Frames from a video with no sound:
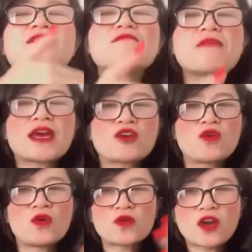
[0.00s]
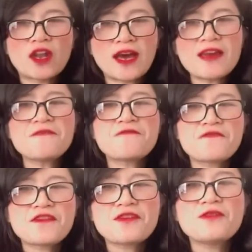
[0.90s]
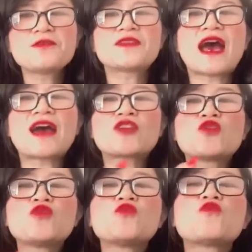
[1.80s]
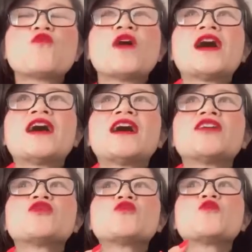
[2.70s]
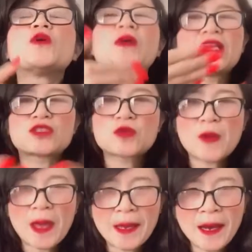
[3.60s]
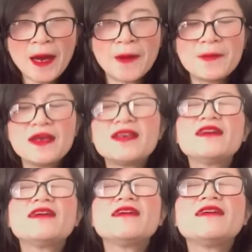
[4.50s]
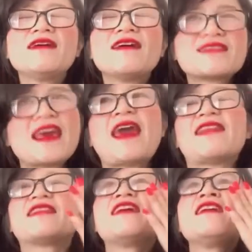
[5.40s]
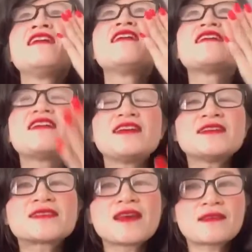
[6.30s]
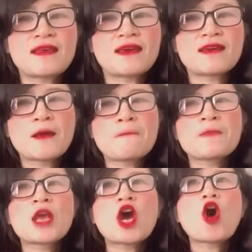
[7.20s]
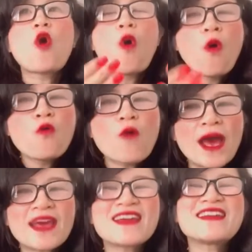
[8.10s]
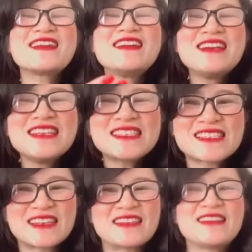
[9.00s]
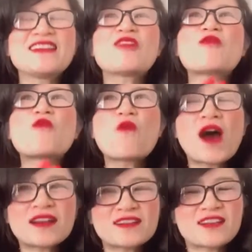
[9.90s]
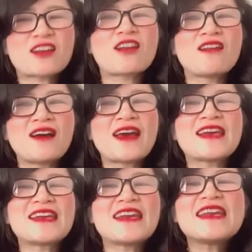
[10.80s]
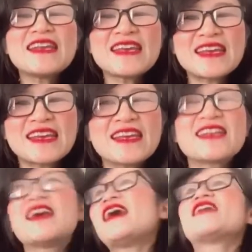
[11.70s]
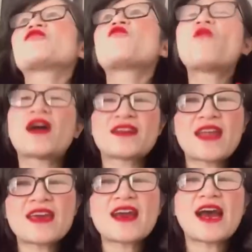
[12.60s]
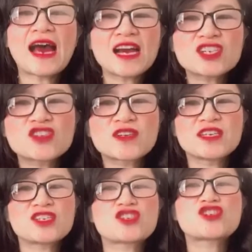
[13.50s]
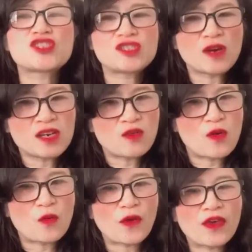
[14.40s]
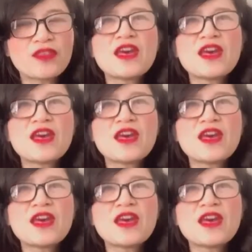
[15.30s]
make your client feel that you willing to help. Again, here's the thing. Always listen what client need and what they actually struggle with,